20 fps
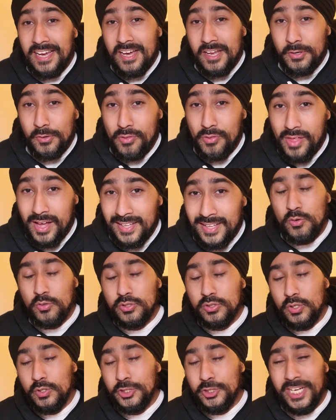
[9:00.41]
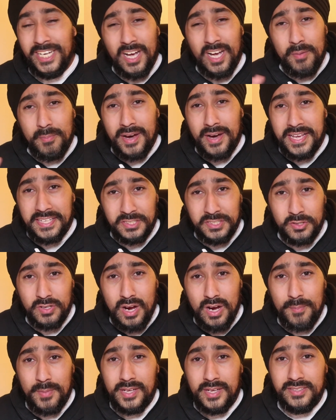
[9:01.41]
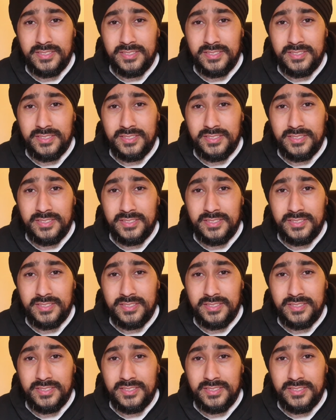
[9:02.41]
do that. And also check out my Instagram and